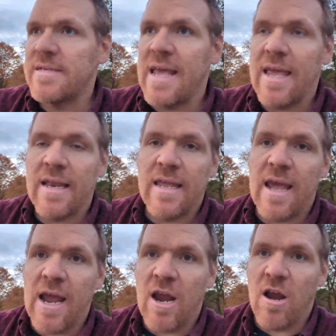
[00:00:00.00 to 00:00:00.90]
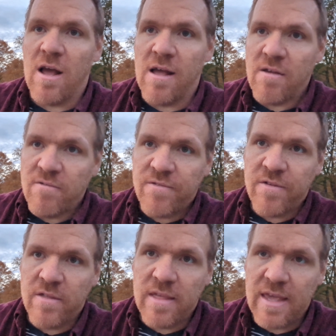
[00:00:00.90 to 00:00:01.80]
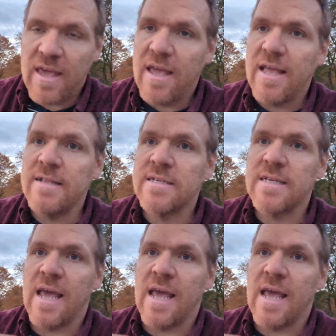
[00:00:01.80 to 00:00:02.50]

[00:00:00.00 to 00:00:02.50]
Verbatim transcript: taking care of the kids